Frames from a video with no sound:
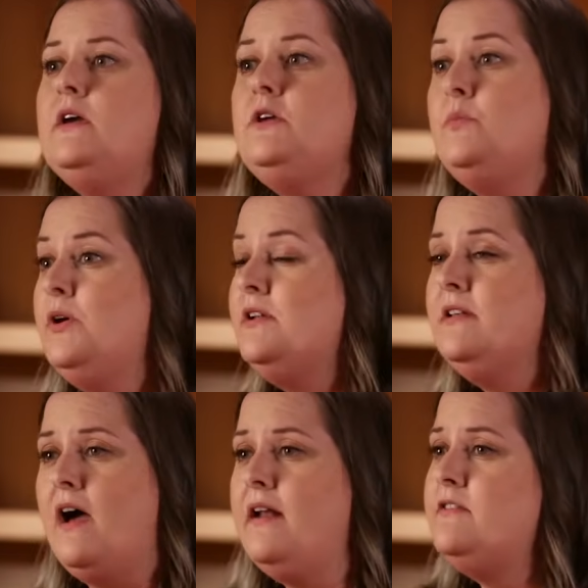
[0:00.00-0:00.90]
You put a
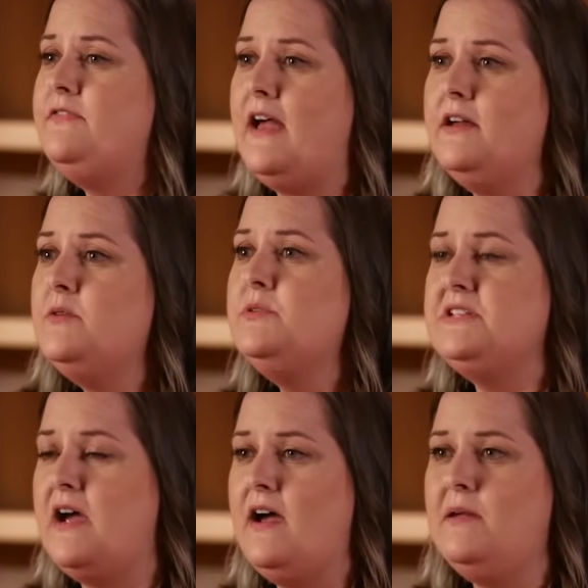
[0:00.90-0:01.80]
lot of valuable
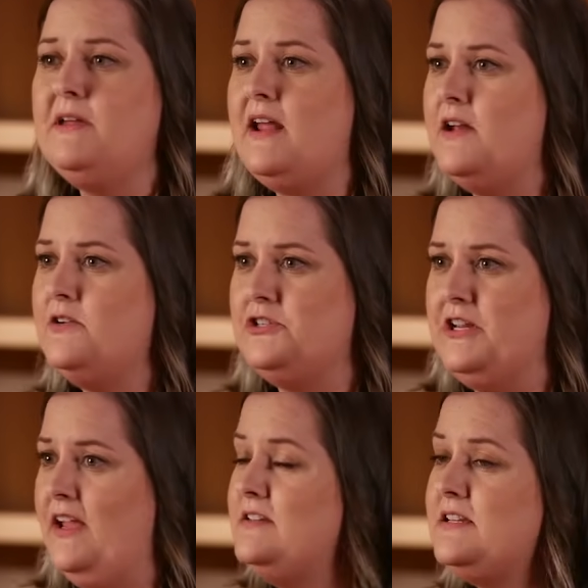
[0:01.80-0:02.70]
time and
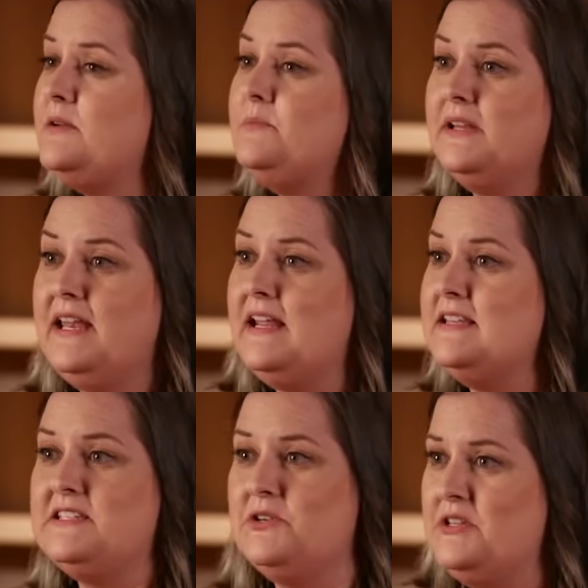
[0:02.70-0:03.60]
energy into completing
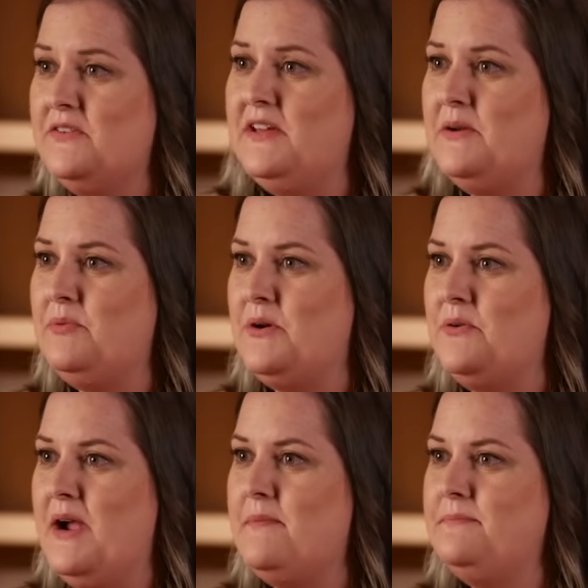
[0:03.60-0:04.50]
this certificate
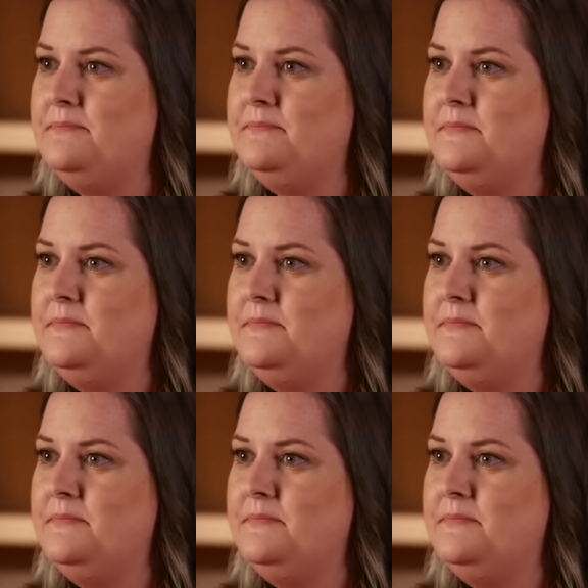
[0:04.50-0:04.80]
program.